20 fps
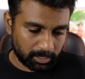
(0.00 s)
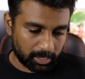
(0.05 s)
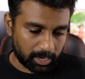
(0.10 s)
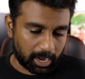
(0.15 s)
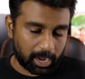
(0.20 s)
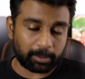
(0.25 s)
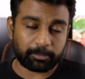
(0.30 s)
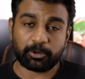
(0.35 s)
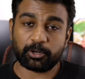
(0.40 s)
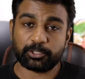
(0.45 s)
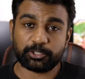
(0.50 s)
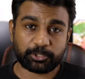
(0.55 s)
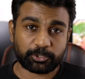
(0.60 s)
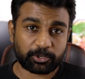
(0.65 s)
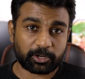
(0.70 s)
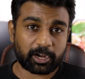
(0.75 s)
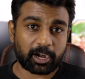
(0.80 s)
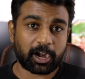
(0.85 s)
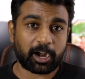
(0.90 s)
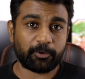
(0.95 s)
not
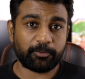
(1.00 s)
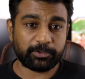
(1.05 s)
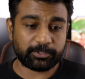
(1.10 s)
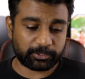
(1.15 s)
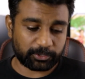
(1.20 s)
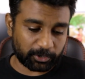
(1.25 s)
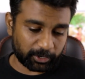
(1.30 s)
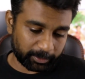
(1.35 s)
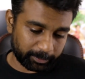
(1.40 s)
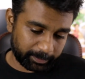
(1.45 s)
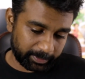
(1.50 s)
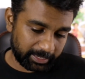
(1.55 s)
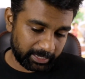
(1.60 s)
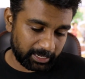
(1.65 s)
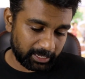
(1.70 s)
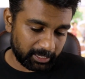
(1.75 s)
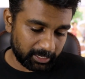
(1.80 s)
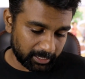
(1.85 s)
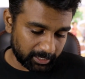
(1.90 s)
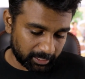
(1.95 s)
sure how it's going to
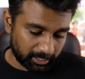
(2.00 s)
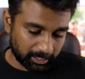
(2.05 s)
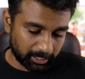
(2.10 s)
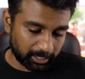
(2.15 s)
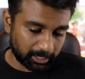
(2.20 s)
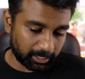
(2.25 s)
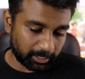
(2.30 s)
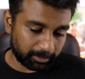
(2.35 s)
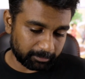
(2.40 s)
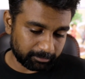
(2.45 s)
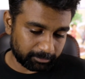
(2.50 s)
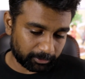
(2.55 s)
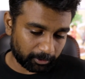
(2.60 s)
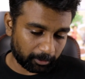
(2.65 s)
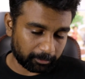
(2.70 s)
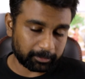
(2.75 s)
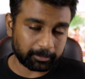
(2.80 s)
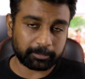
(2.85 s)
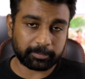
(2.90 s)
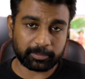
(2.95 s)
be.
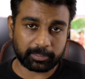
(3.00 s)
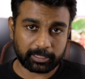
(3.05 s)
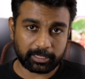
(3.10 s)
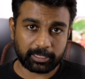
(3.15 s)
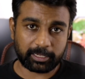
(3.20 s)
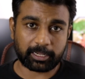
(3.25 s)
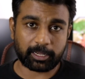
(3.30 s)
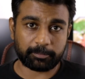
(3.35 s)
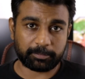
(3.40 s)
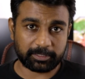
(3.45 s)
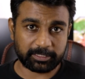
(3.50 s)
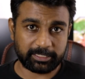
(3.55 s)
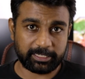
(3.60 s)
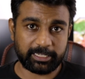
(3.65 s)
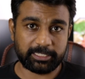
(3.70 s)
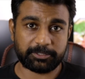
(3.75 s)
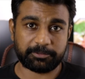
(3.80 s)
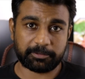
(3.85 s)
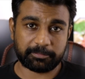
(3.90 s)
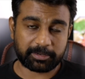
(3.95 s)
Probably a couple of
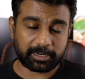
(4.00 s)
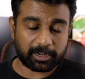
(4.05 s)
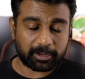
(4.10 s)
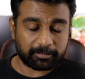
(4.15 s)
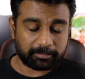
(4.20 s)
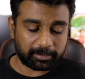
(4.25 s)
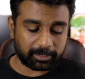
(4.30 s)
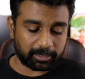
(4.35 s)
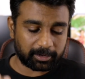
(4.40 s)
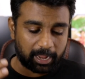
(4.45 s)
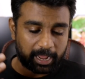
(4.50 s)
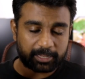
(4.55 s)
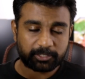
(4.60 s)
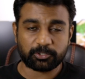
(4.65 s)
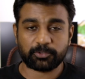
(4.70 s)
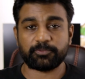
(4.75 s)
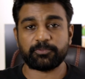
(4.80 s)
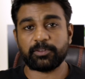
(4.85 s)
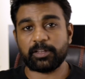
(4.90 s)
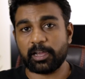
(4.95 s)
days from now. But as
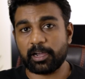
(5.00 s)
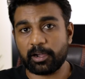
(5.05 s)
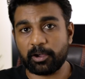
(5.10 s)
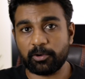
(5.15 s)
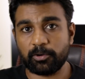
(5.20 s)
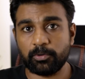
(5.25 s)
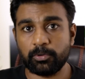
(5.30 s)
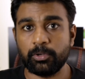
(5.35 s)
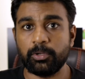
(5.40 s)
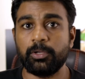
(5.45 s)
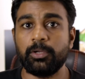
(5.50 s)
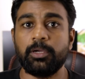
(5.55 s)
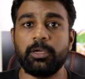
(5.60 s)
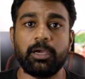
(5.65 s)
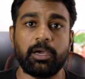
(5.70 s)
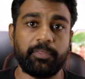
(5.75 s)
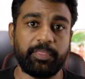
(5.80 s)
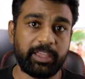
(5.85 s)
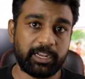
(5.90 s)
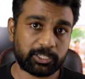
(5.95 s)
of now,
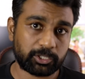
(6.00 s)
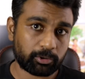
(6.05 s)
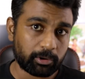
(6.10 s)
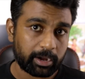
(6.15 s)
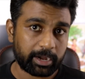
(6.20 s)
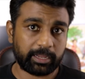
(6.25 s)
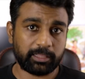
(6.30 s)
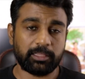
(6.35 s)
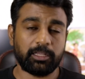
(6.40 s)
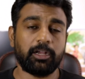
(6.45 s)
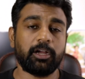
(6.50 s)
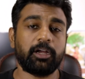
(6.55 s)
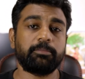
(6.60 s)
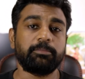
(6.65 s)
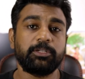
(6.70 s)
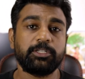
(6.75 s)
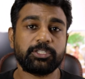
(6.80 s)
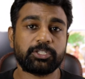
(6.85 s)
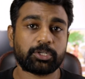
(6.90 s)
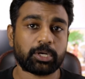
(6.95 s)
the
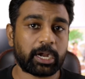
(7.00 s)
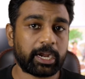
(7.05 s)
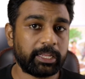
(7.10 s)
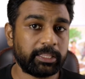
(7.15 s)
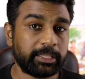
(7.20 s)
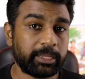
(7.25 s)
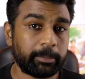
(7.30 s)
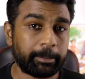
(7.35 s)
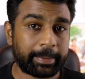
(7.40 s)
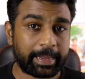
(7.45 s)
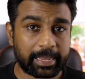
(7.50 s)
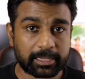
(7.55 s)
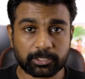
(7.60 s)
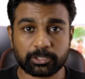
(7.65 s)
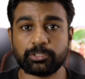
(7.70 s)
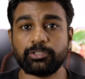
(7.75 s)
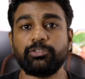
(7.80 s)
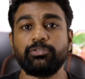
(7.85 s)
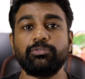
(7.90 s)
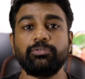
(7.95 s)
government is trying their
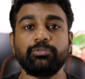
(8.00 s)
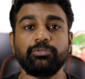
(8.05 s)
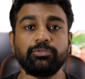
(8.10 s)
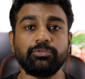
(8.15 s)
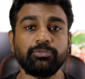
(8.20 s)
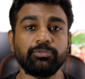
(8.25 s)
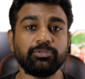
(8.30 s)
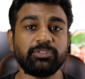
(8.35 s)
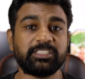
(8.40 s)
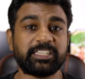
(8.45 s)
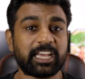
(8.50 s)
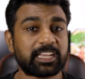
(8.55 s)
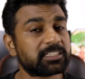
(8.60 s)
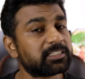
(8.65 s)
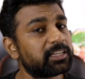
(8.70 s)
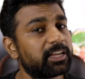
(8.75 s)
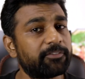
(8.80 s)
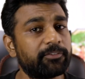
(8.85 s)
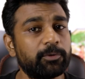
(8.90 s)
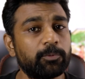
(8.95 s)
best to
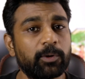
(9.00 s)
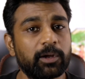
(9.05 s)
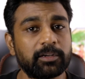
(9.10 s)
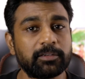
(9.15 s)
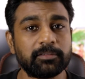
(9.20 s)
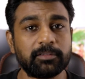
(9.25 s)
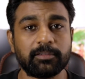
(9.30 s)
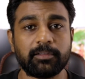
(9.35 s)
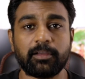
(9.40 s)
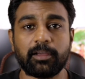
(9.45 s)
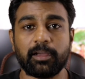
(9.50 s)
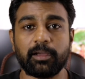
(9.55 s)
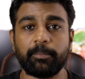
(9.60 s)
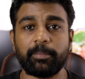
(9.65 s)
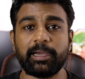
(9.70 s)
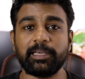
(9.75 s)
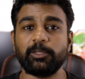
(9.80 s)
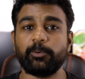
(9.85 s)
test everyone. By the